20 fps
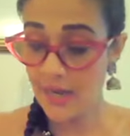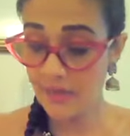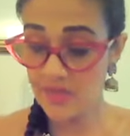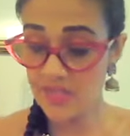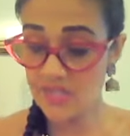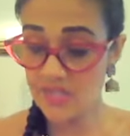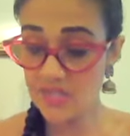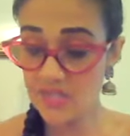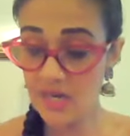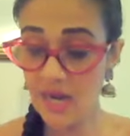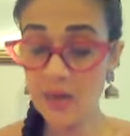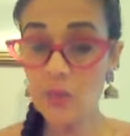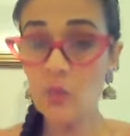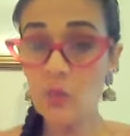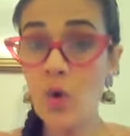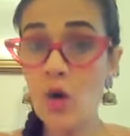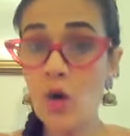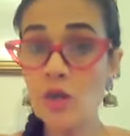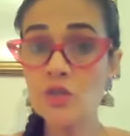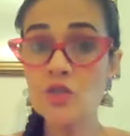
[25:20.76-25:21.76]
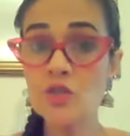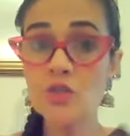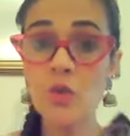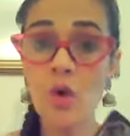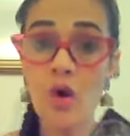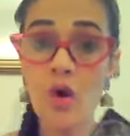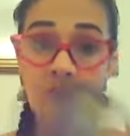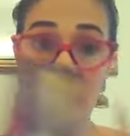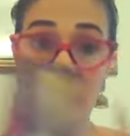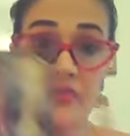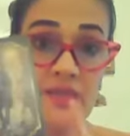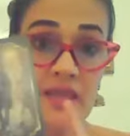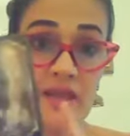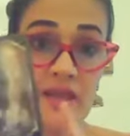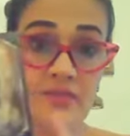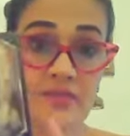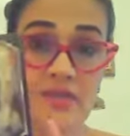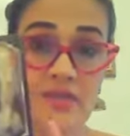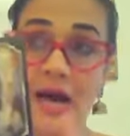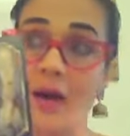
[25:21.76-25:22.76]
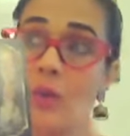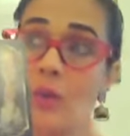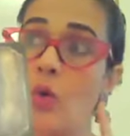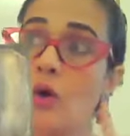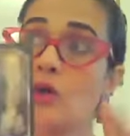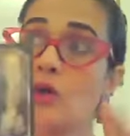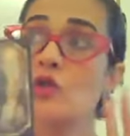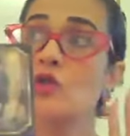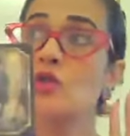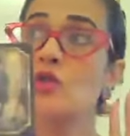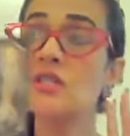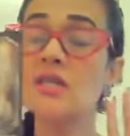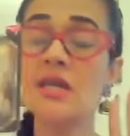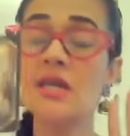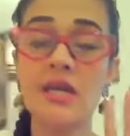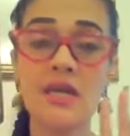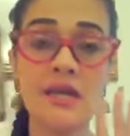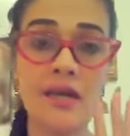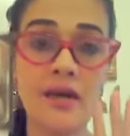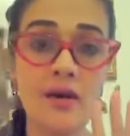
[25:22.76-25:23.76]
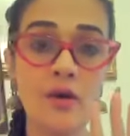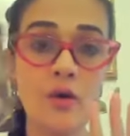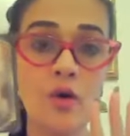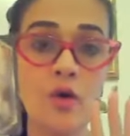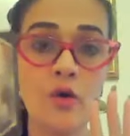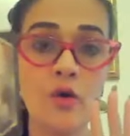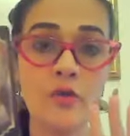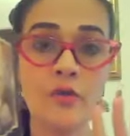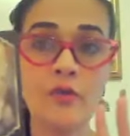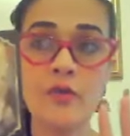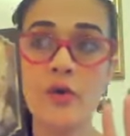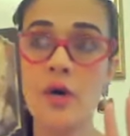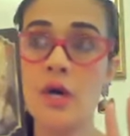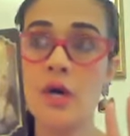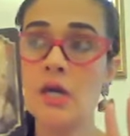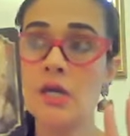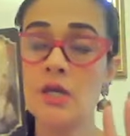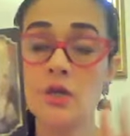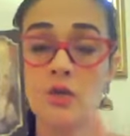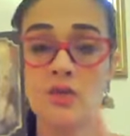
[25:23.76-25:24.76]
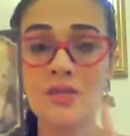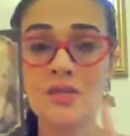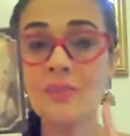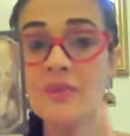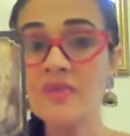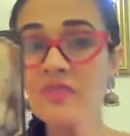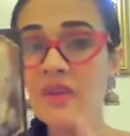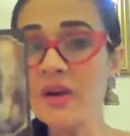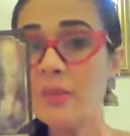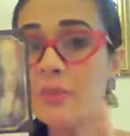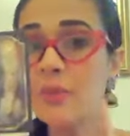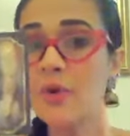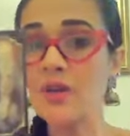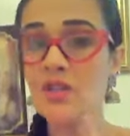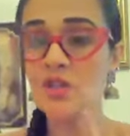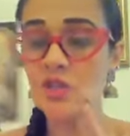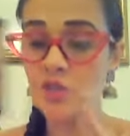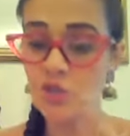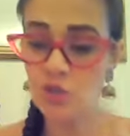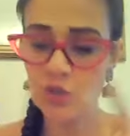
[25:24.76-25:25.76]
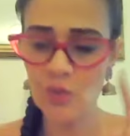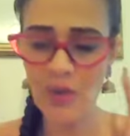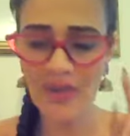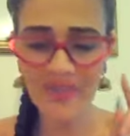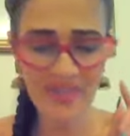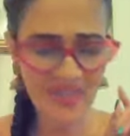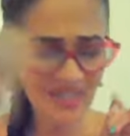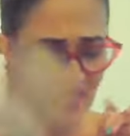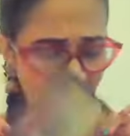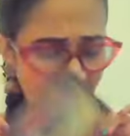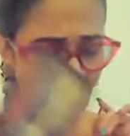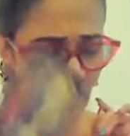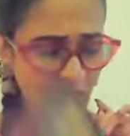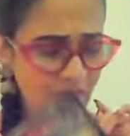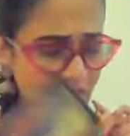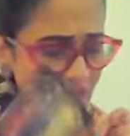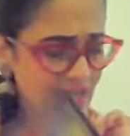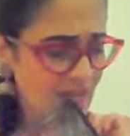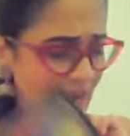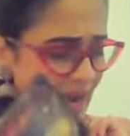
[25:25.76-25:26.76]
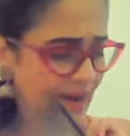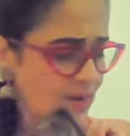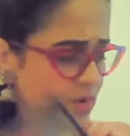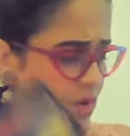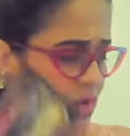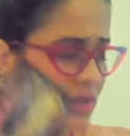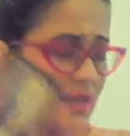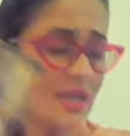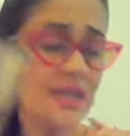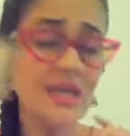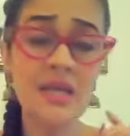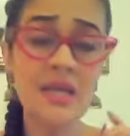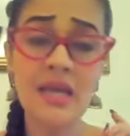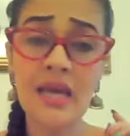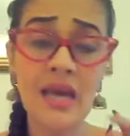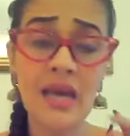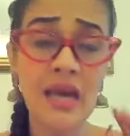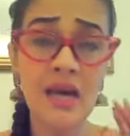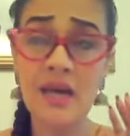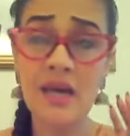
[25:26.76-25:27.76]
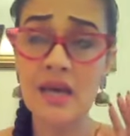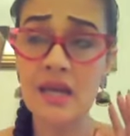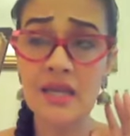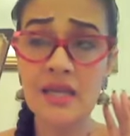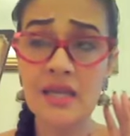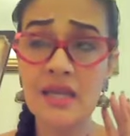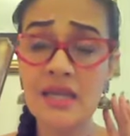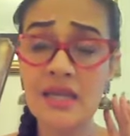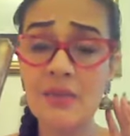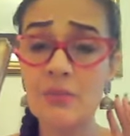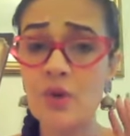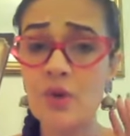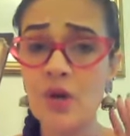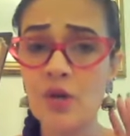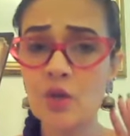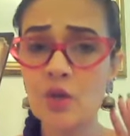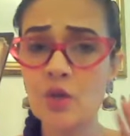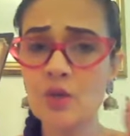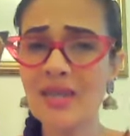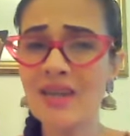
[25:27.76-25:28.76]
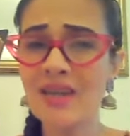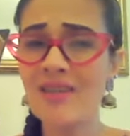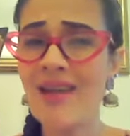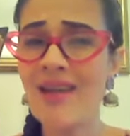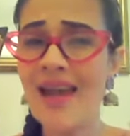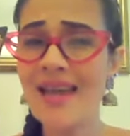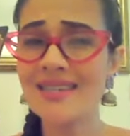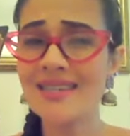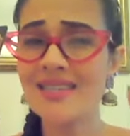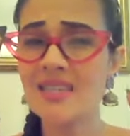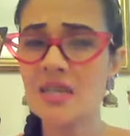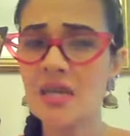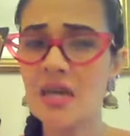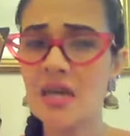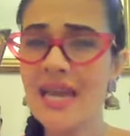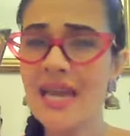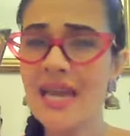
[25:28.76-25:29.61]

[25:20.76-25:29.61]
Now, this card warns you of theft. I want you to take care of, something very precious to you. And that card on that Chiron in Libra, that rat.